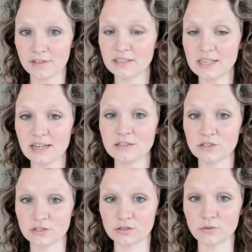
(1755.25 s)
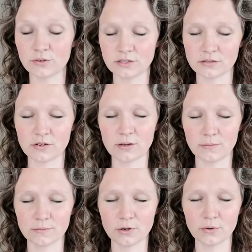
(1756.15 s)
These answers are going to
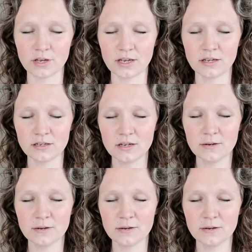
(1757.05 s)
come, okay?